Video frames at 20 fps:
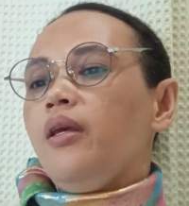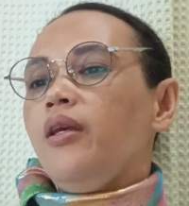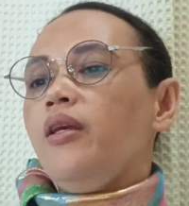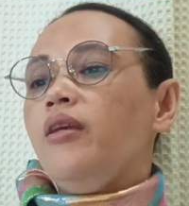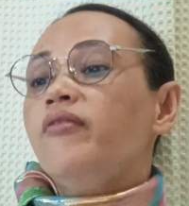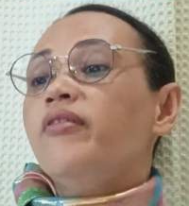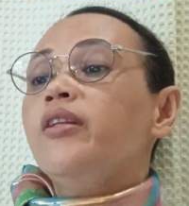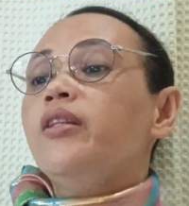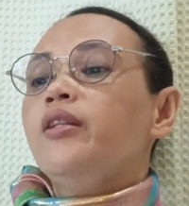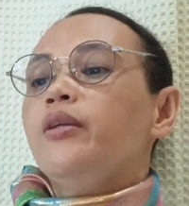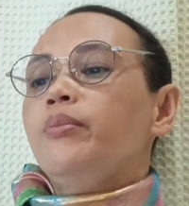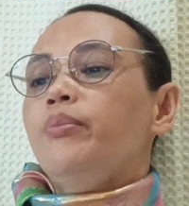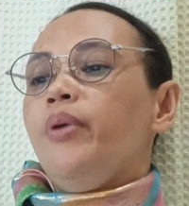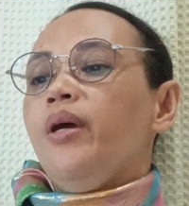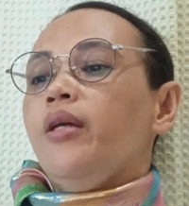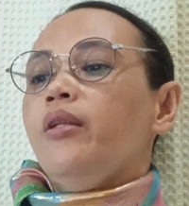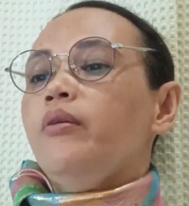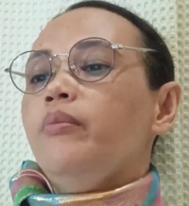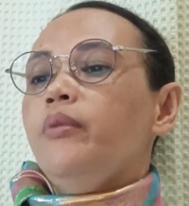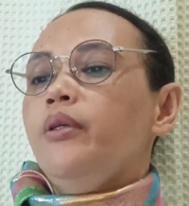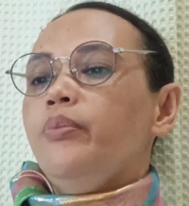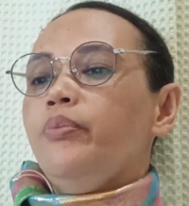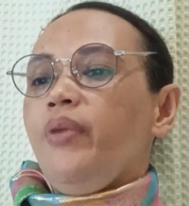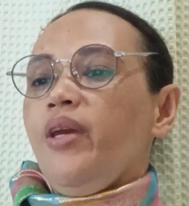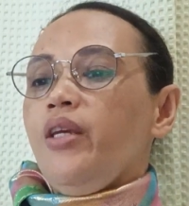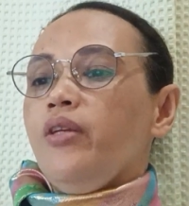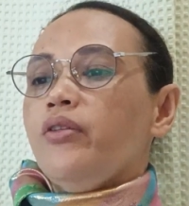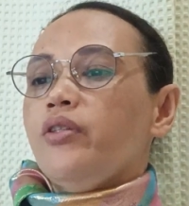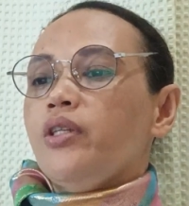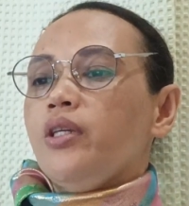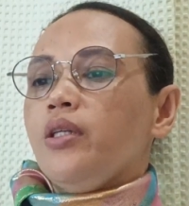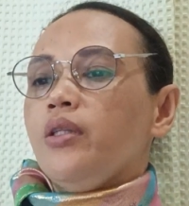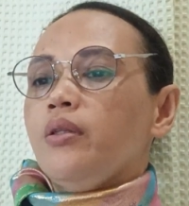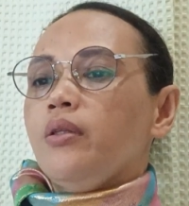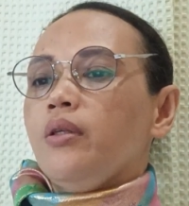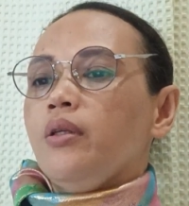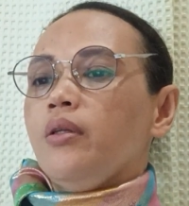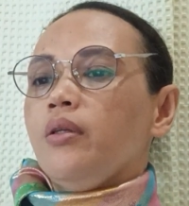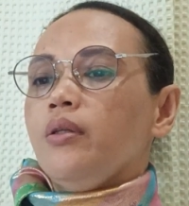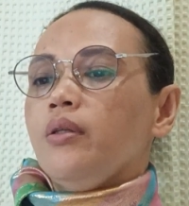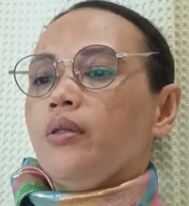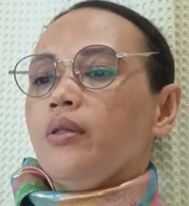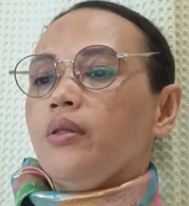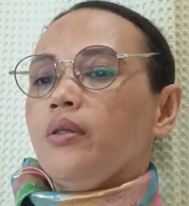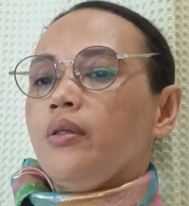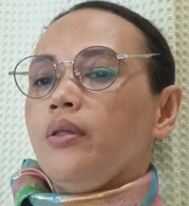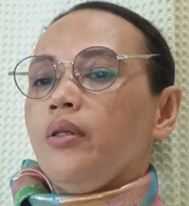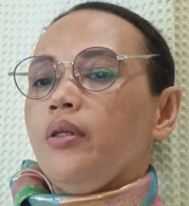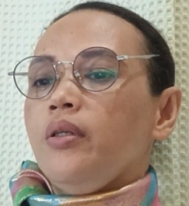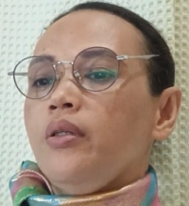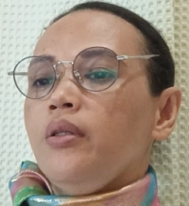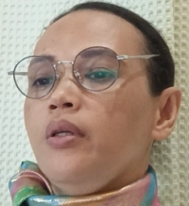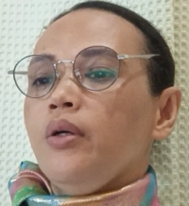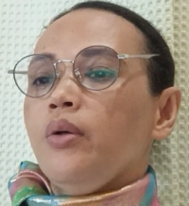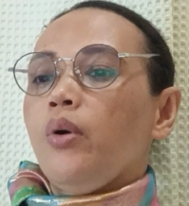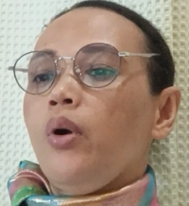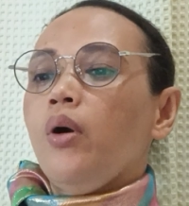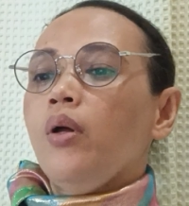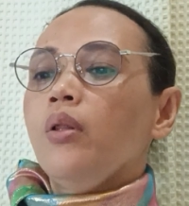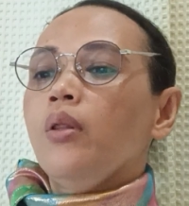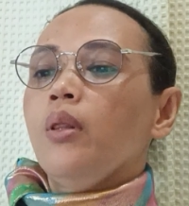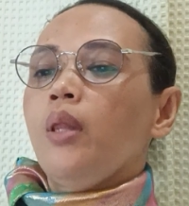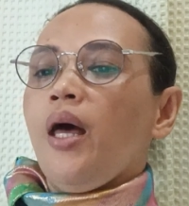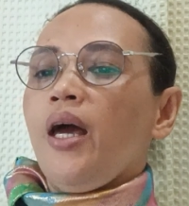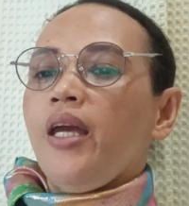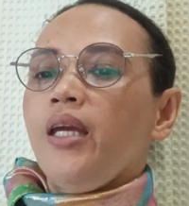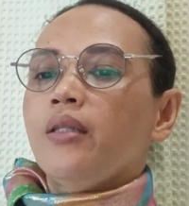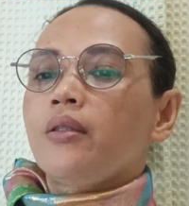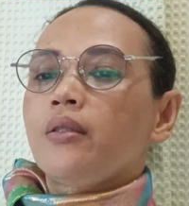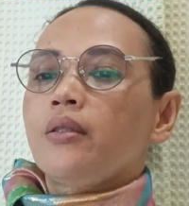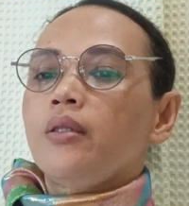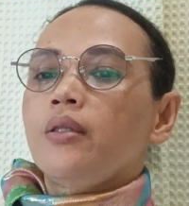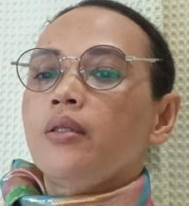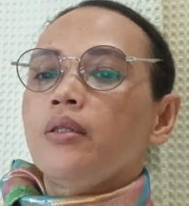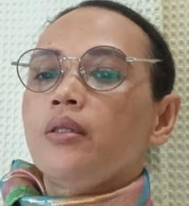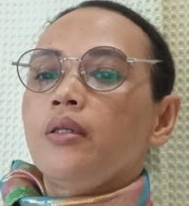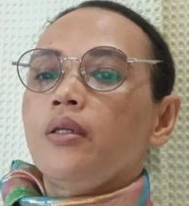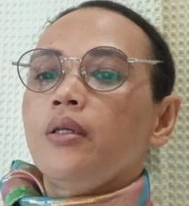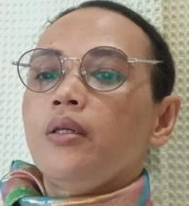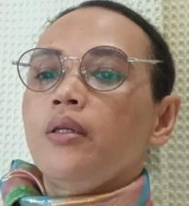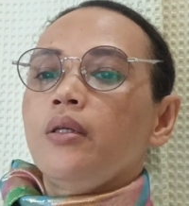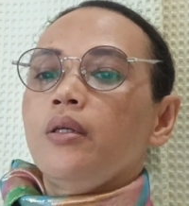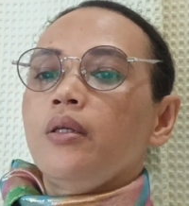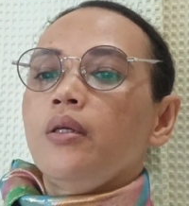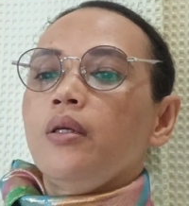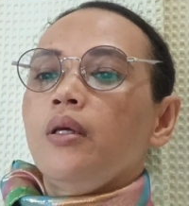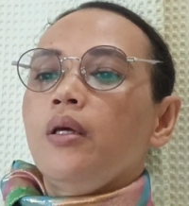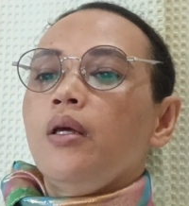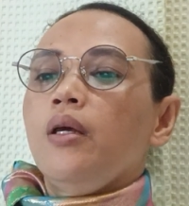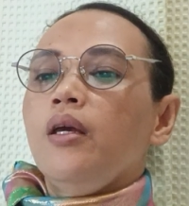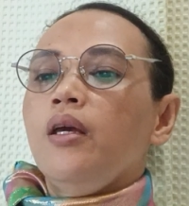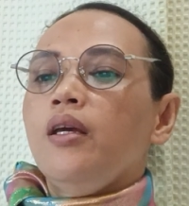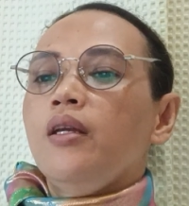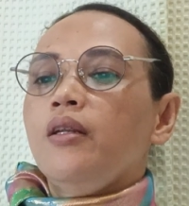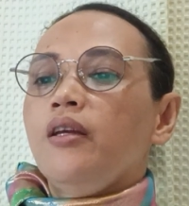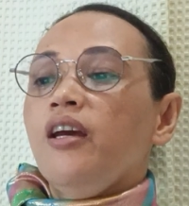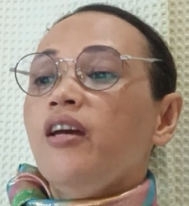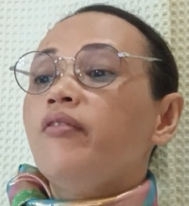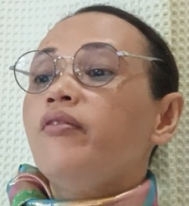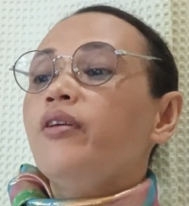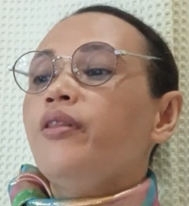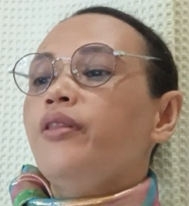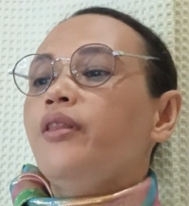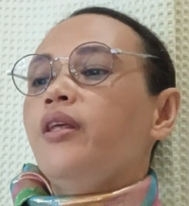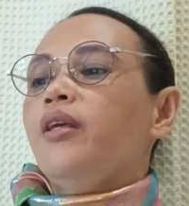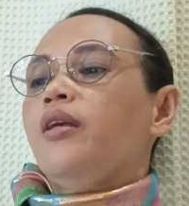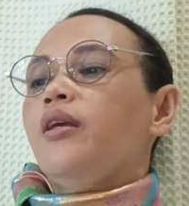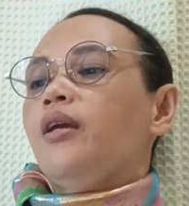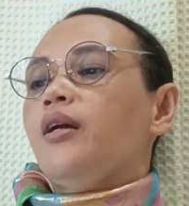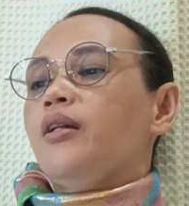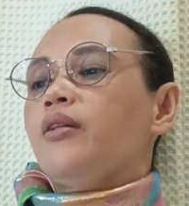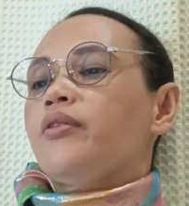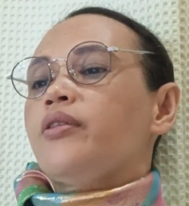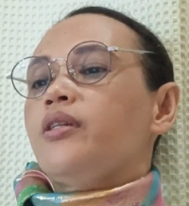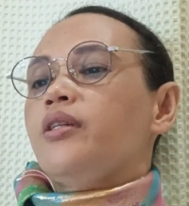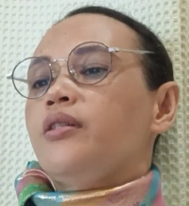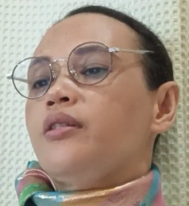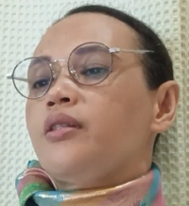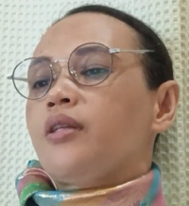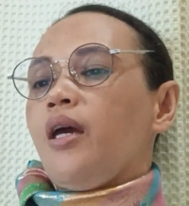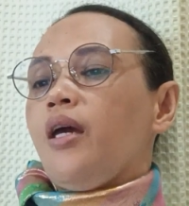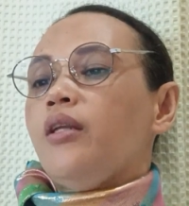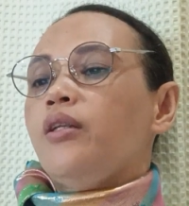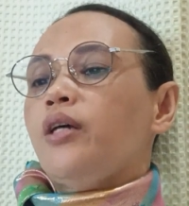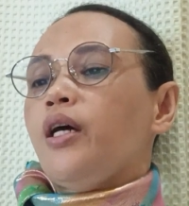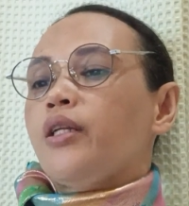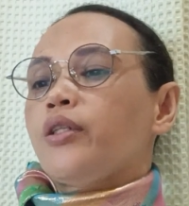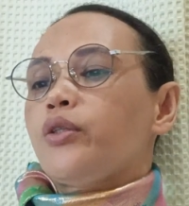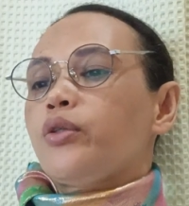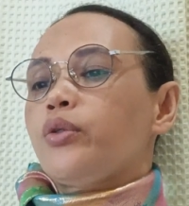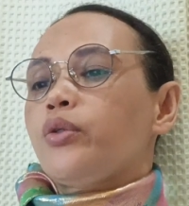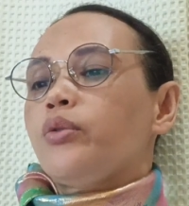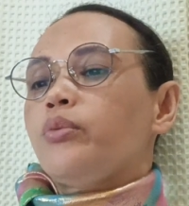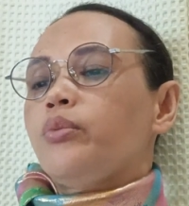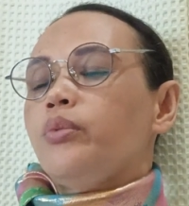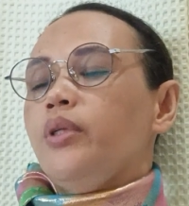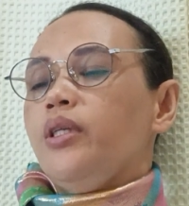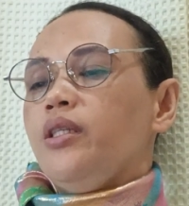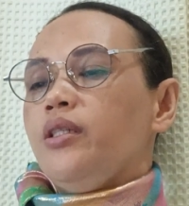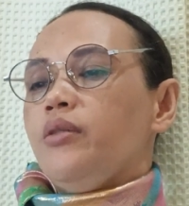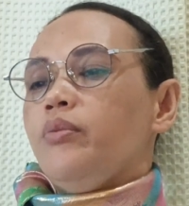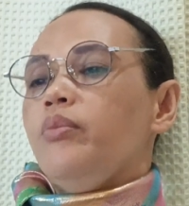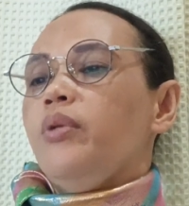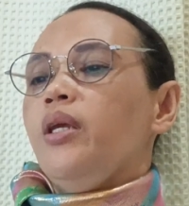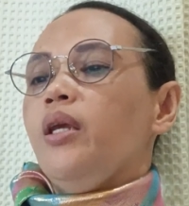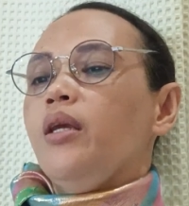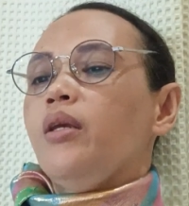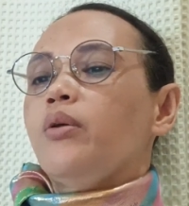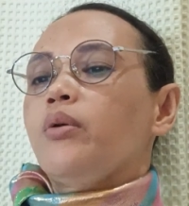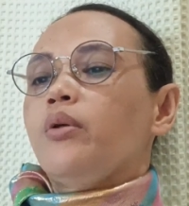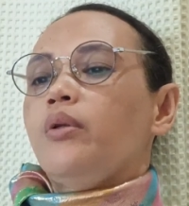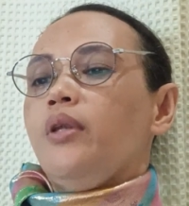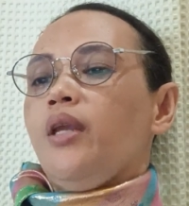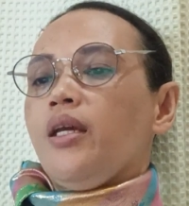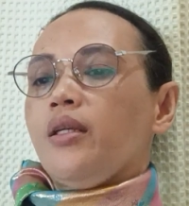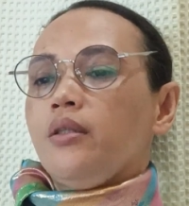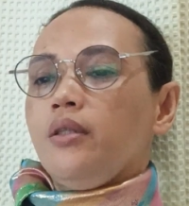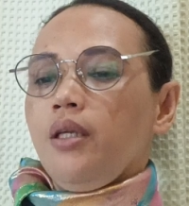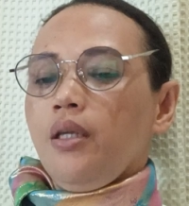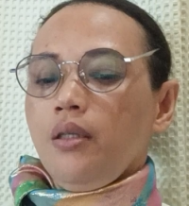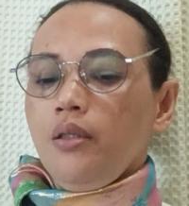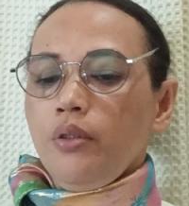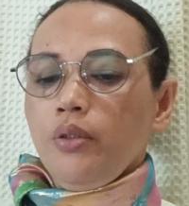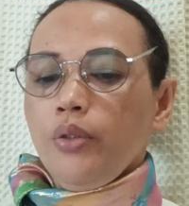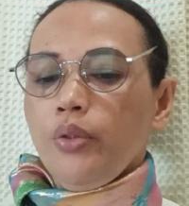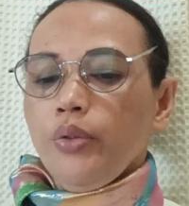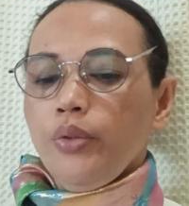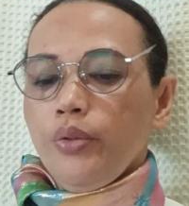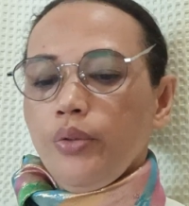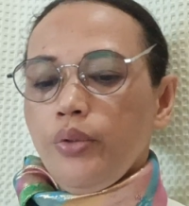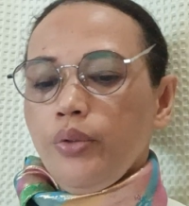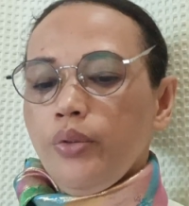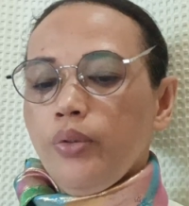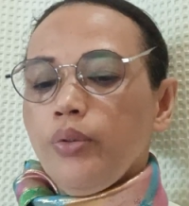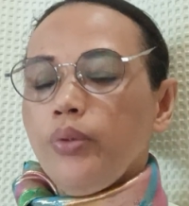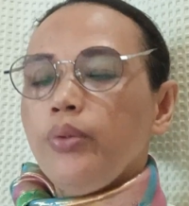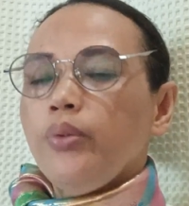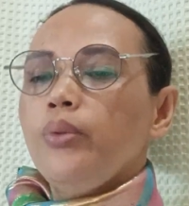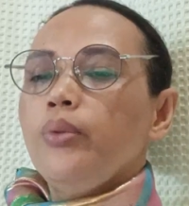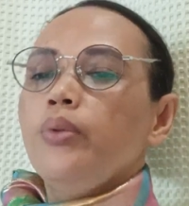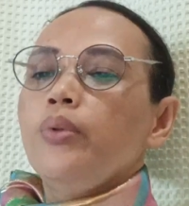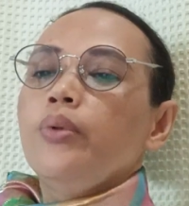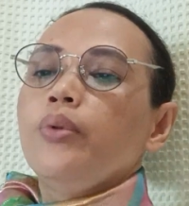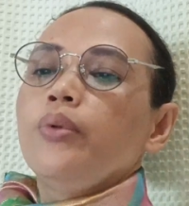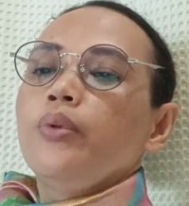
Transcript: even the bed of the patient and the call light and everything else inside that room is being connected to